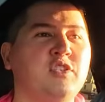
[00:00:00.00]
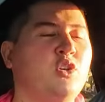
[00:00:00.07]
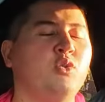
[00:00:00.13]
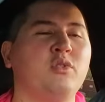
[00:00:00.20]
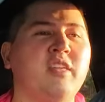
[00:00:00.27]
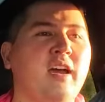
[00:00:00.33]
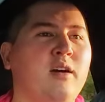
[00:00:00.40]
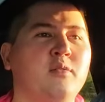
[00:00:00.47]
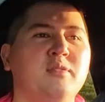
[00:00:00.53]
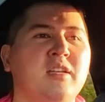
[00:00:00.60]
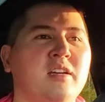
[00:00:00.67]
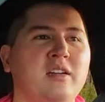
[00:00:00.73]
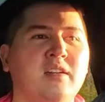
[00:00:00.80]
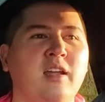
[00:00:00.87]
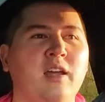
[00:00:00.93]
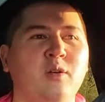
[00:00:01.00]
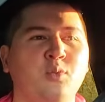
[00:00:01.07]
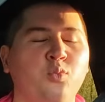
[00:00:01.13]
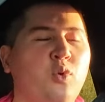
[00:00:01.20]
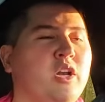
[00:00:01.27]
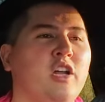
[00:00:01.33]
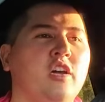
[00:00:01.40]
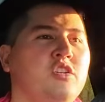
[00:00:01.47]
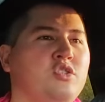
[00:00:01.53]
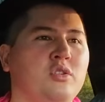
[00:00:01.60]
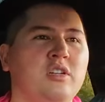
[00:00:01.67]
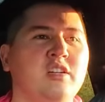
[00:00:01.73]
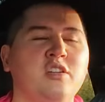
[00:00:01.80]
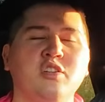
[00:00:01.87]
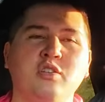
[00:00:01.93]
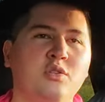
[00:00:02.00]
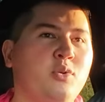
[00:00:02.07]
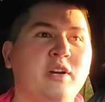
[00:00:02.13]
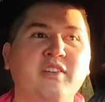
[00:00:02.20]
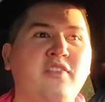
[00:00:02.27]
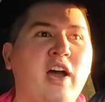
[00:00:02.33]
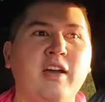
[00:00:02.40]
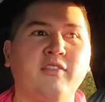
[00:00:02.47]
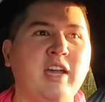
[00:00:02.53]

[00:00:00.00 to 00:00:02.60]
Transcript: 2,125